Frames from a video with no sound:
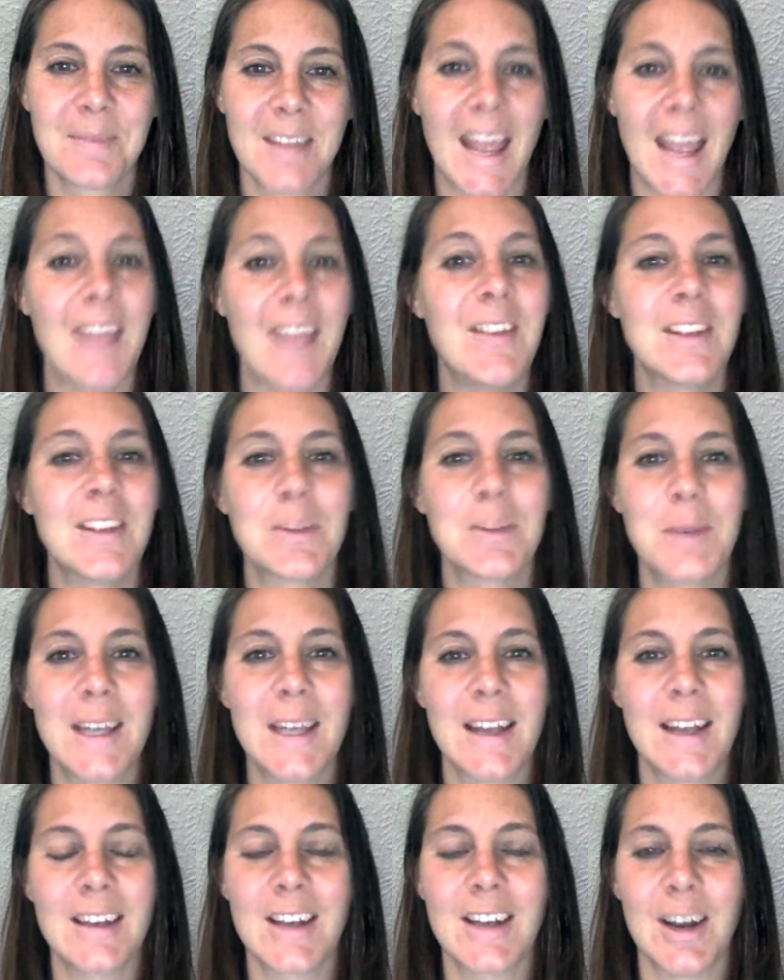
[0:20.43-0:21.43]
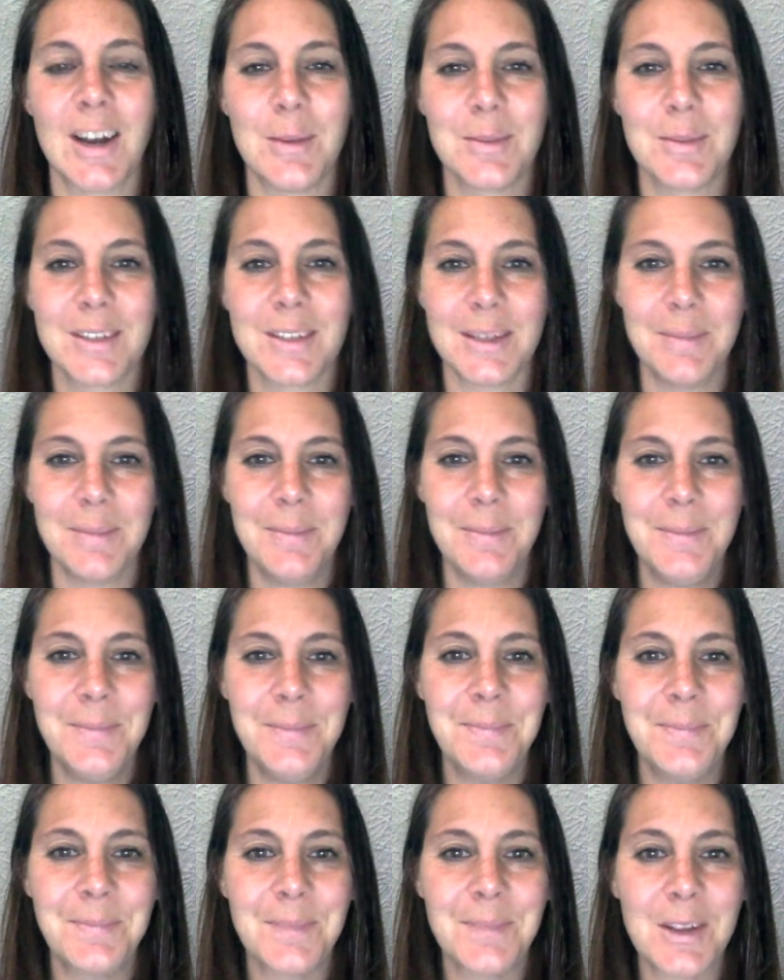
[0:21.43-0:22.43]
And this weekend comes
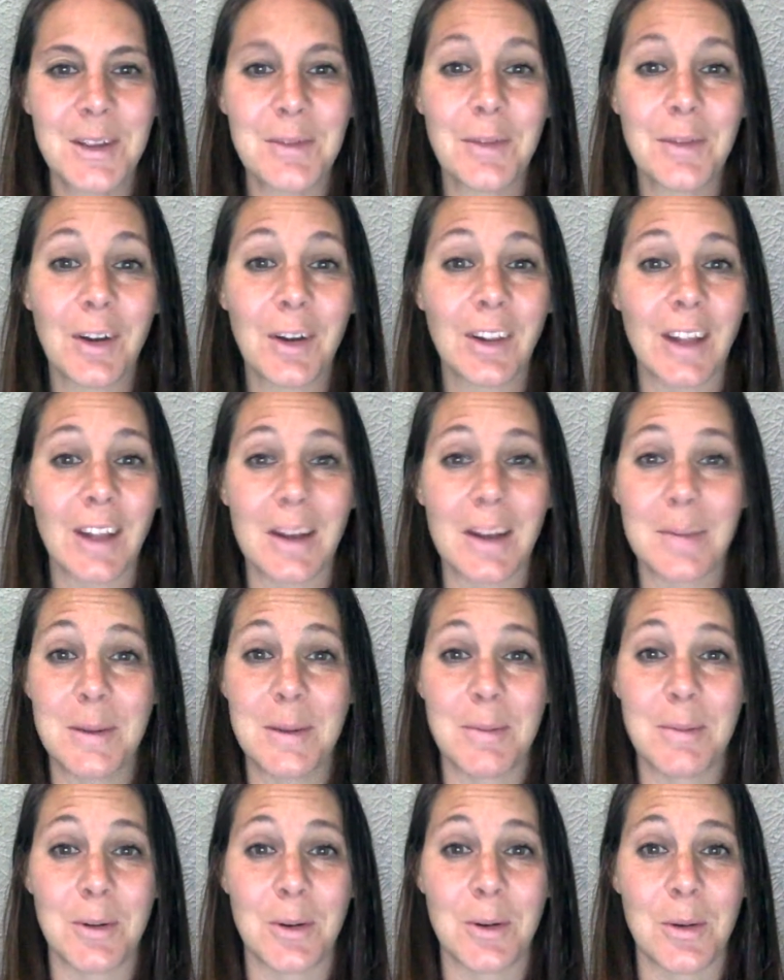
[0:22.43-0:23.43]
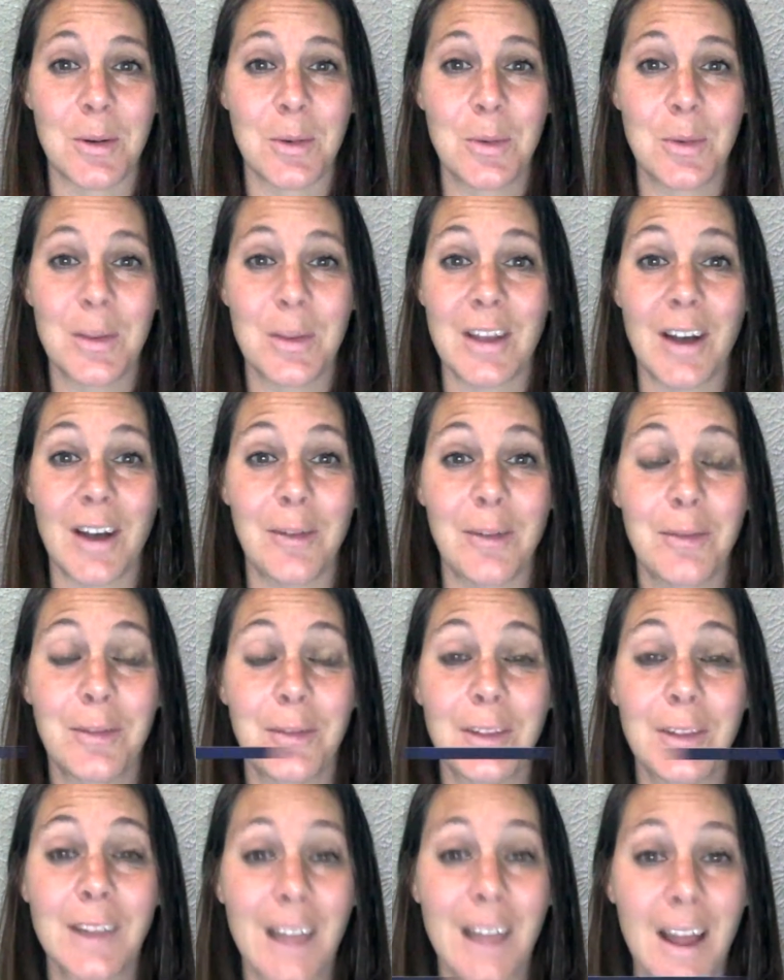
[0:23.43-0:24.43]
for a lot of people with a
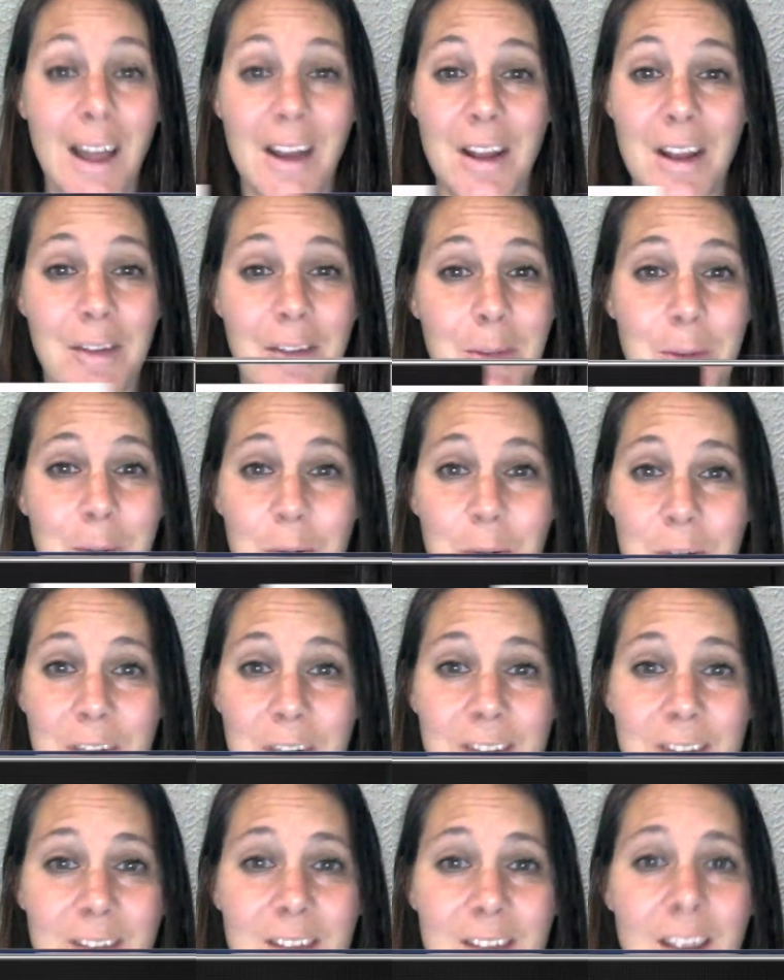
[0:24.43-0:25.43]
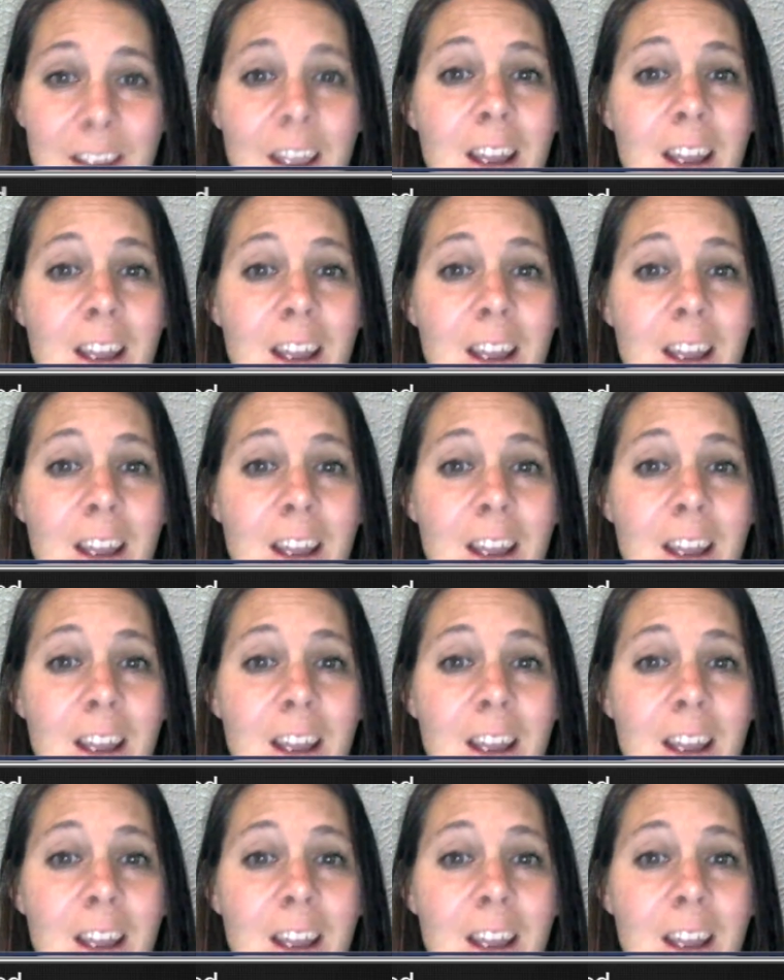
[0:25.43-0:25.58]
flood of emotions,